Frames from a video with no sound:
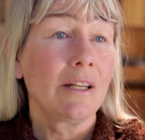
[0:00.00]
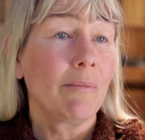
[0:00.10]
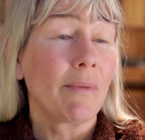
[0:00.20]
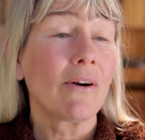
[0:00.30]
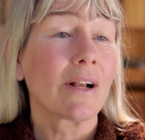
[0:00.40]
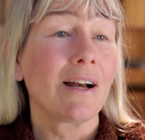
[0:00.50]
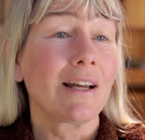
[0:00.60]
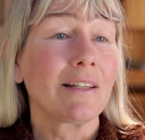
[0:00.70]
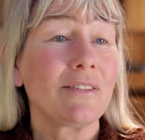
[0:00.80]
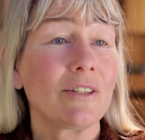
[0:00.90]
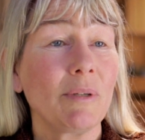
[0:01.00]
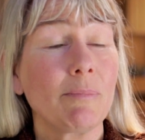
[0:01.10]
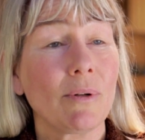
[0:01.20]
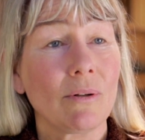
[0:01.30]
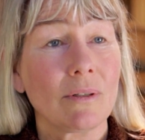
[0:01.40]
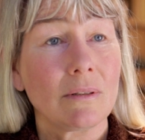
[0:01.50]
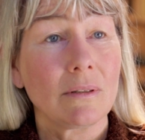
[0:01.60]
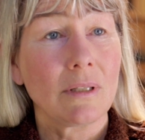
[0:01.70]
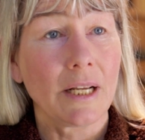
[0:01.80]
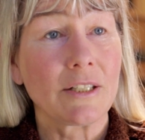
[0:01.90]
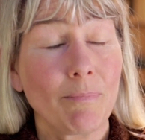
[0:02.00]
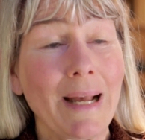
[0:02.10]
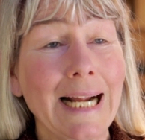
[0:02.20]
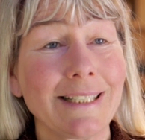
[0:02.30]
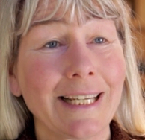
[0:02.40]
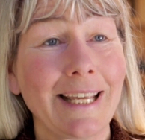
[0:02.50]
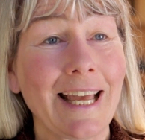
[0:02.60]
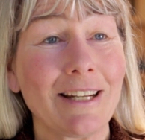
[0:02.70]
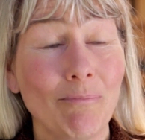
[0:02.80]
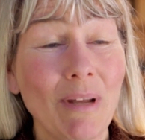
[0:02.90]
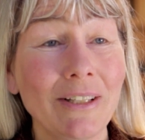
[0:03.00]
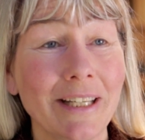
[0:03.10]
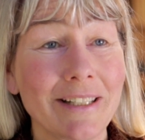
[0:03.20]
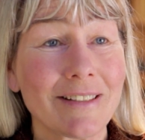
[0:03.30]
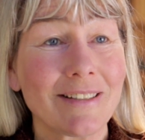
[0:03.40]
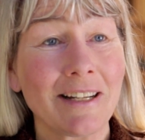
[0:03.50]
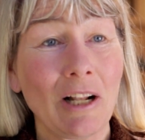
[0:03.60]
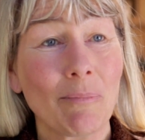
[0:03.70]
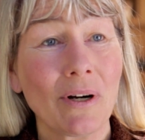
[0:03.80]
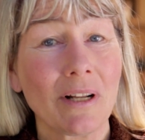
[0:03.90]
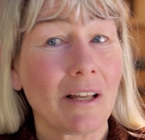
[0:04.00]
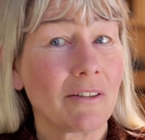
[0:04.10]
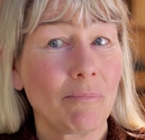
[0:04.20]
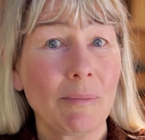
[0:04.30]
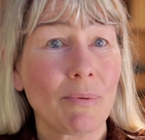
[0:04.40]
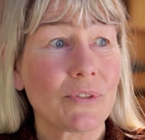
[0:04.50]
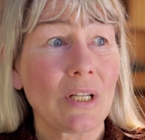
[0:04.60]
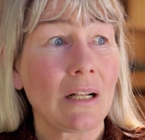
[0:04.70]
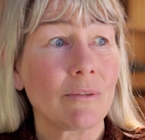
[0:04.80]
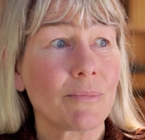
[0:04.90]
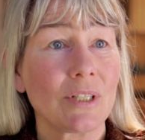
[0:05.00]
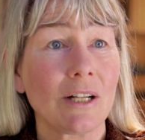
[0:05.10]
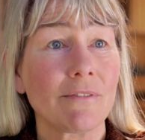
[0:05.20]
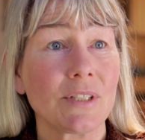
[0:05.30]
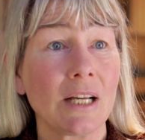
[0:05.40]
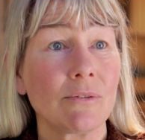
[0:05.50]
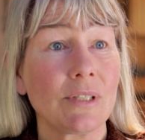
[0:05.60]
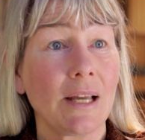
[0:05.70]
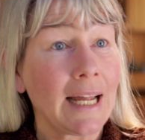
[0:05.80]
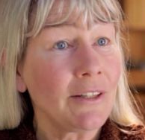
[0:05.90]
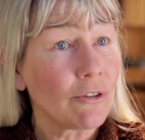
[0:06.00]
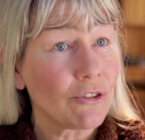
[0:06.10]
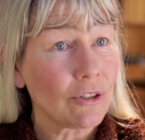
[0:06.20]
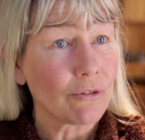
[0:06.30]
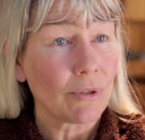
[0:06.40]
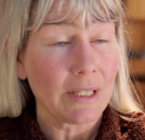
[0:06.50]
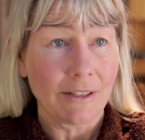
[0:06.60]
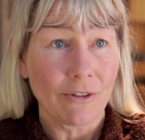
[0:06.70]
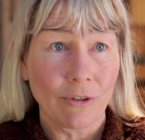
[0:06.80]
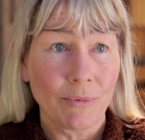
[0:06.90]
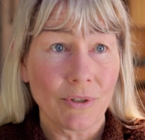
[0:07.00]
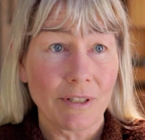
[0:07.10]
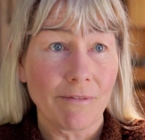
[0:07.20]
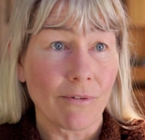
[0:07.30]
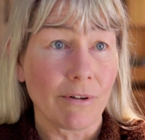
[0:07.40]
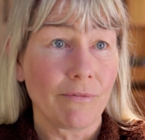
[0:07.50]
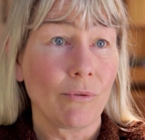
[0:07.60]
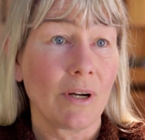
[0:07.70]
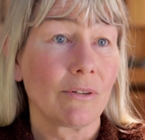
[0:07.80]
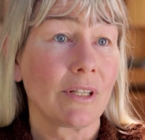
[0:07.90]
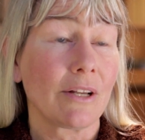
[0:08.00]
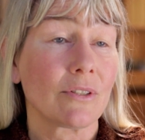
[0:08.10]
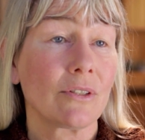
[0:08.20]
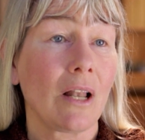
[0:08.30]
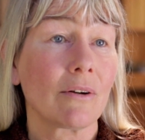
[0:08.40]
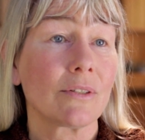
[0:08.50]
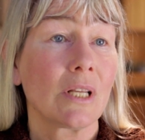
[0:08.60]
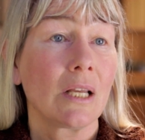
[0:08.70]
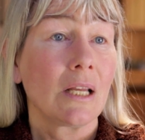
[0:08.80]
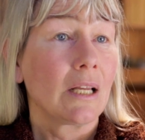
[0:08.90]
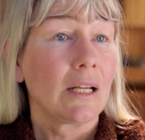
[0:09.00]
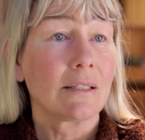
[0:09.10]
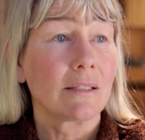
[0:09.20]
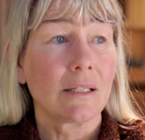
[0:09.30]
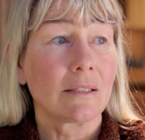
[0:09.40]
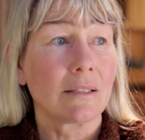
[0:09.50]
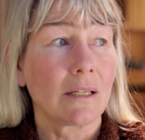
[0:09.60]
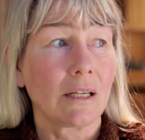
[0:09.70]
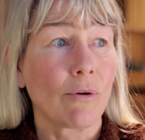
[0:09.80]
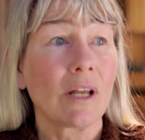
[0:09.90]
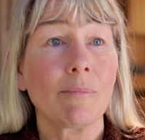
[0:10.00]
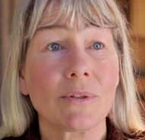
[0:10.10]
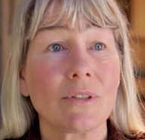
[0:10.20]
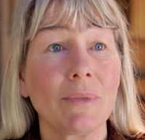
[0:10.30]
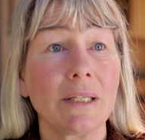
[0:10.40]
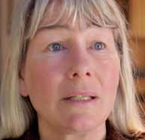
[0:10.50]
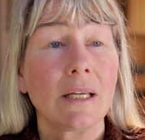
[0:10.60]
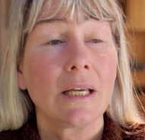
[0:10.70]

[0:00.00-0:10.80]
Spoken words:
In America, at least the people expect and get millions. In Alberta, the people sell themselves out and their children and their community for a few hundred thousand dollars. It's incredible to me.